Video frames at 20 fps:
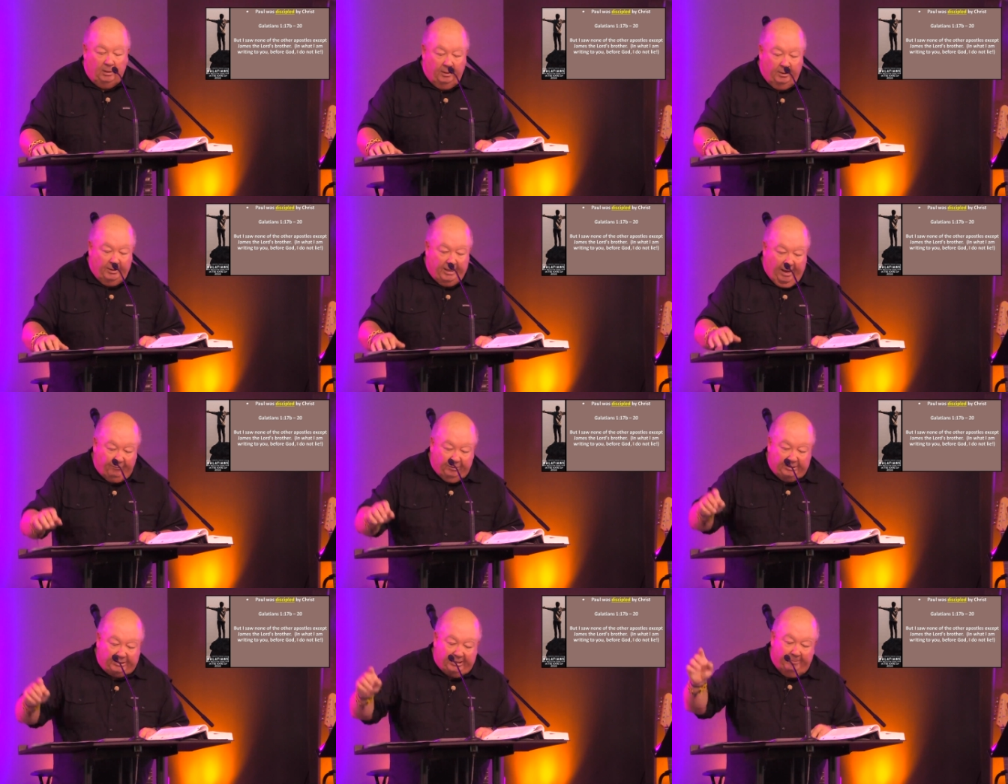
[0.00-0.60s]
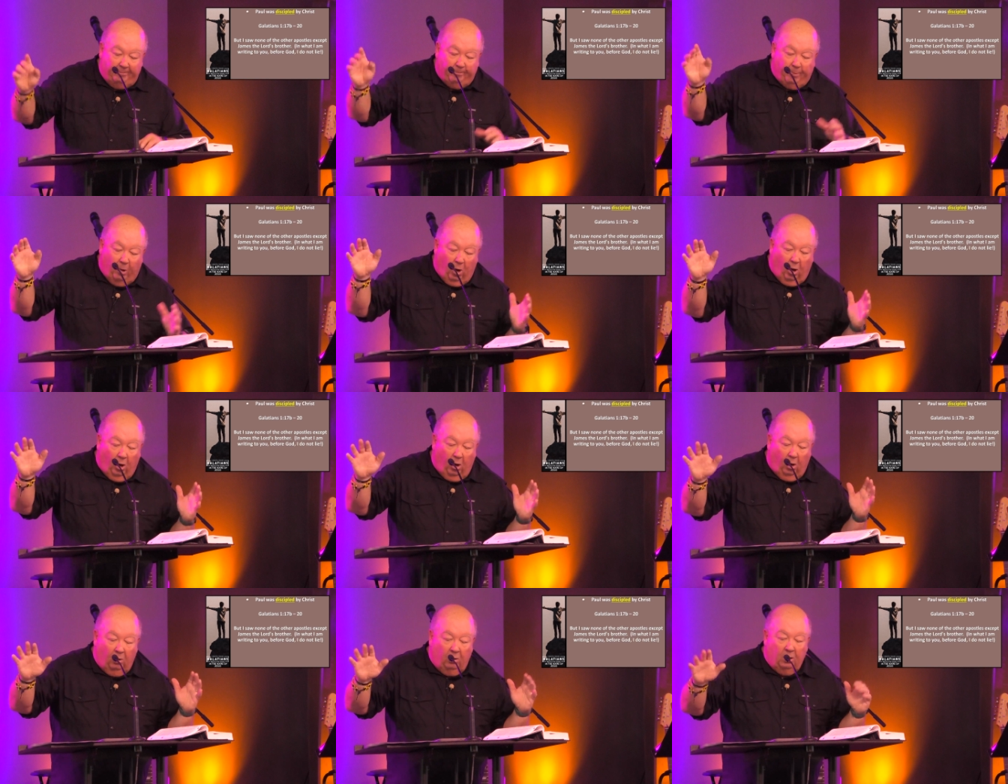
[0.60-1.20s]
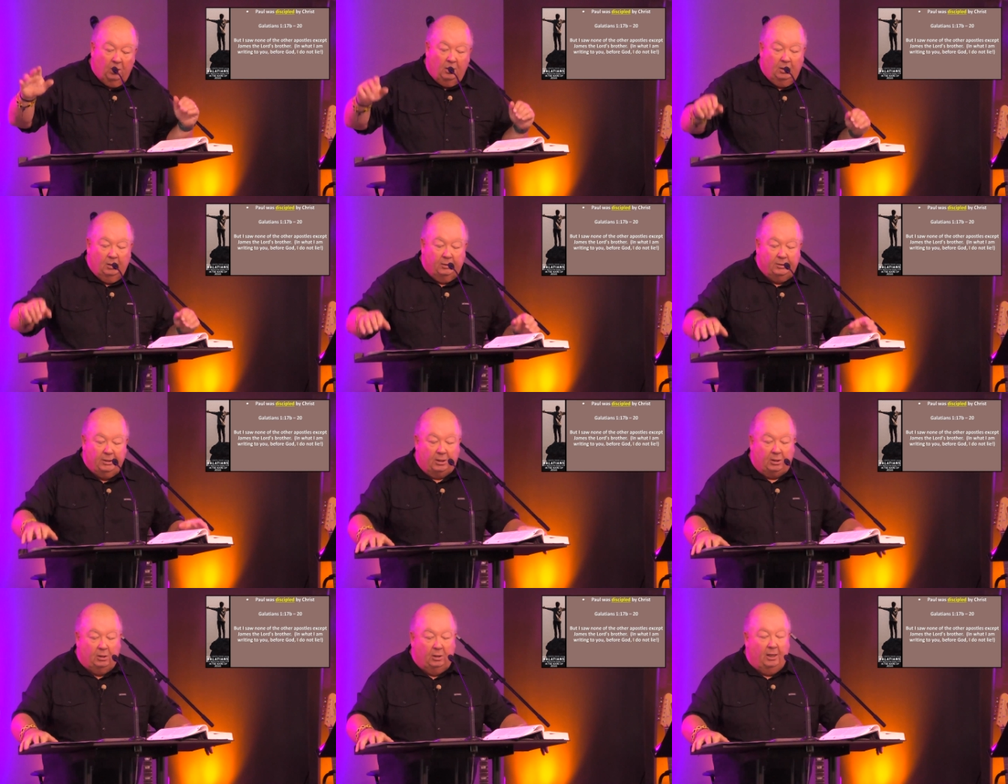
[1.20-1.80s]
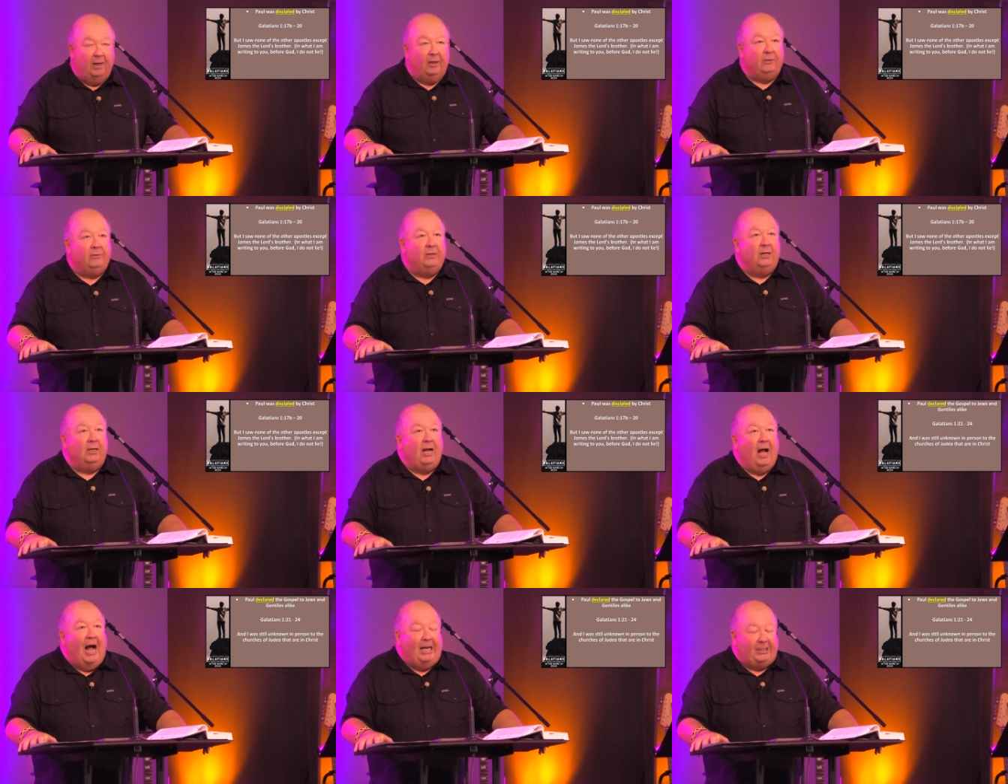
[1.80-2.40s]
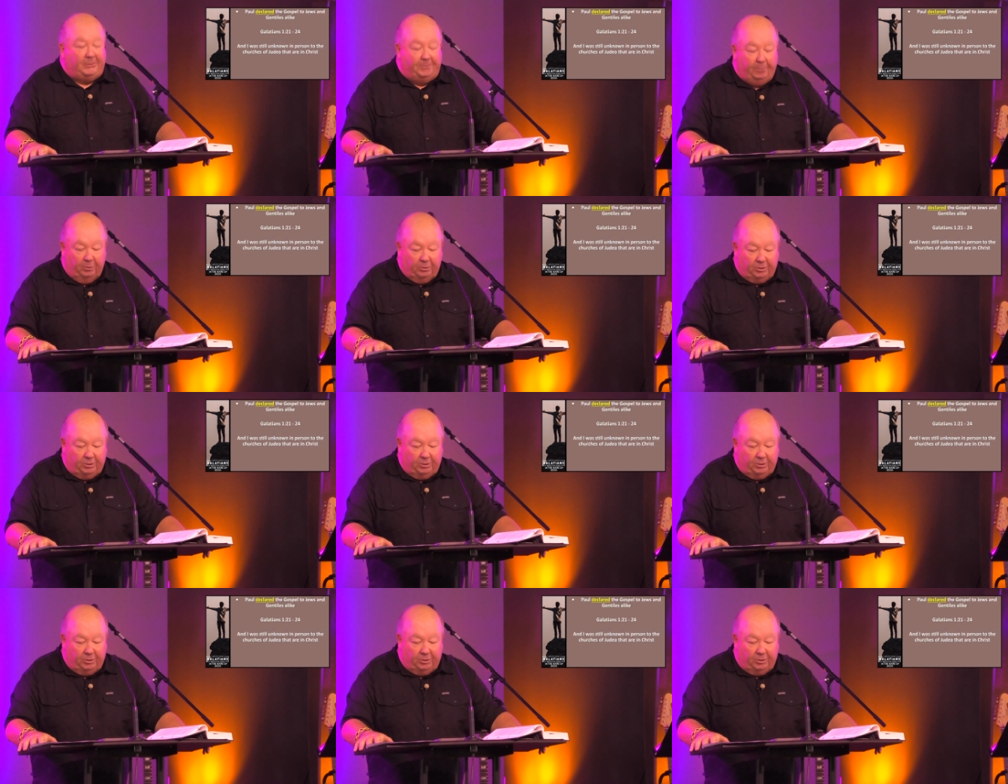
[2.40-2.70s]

Then we see Paul declared the gospel